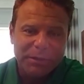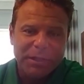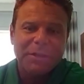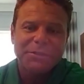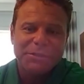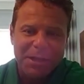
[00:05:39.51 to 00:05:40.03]
go
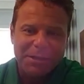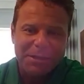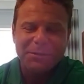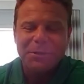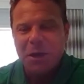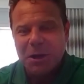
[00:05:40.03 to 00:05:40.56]
tell your
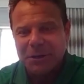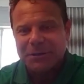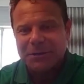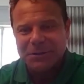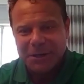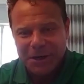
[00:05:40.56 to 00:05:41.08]
son or
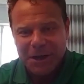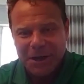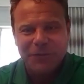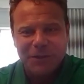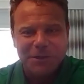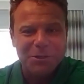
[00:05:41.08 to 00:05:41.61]
daughter, shut
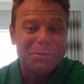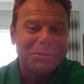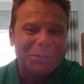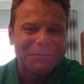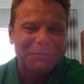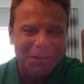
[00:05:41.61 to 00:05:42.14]
off their
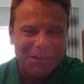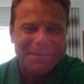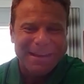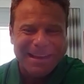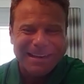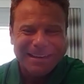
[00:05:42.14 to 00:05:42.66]
YouTube for a
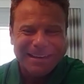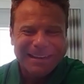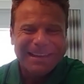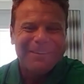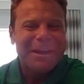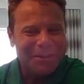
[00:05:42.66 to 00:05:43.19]
minute
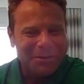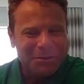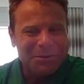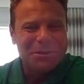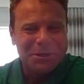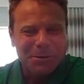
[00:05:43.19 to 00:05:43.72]
while you
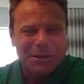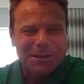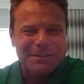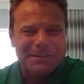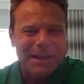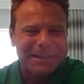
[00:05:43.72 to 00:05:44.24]
do your work
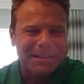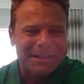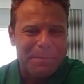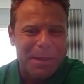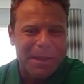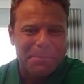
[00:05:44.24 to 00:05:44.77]
and make
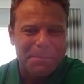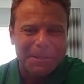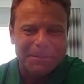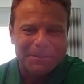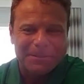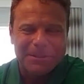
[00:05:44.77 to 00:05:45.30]
them pay the
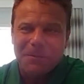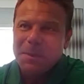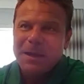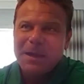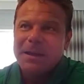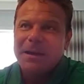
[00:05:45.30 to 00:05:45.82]
bills. So
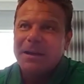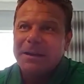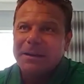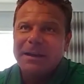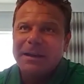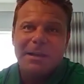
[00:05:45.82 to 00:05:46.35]

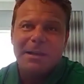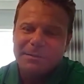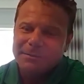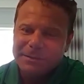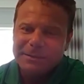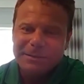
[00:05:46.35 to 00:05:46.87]
again,
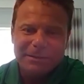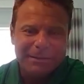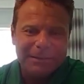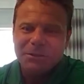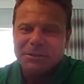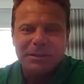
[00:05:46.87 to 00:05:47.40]

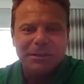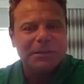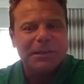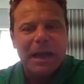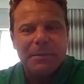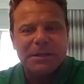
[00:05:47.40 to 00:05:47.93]
little
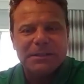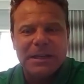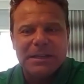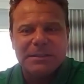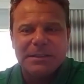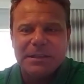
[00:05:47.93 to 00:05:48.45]
common
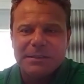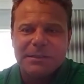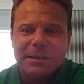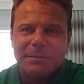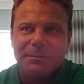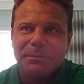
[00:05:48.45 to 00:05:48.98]
sense things
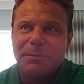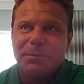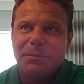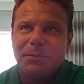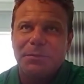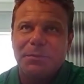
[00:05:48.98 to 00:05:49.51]
that,
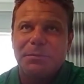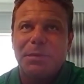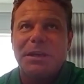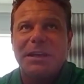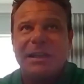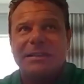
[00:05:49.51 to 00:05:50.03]

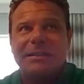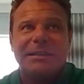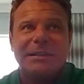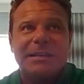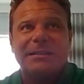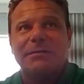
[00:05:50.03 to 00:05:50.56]
but in
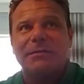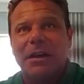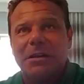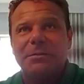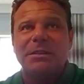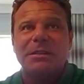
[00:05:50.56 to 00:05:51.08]
today's
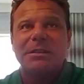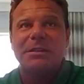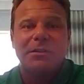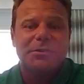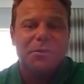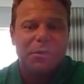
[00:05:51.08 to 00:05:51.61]
environment
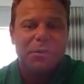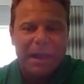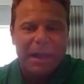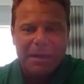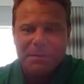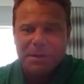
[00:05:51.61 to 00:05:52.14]
aren't so
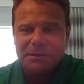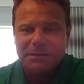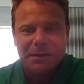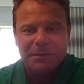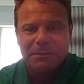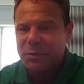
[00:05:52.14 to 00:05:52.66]
common,
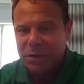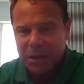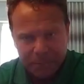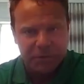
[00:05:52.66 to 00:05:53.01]
but we'll help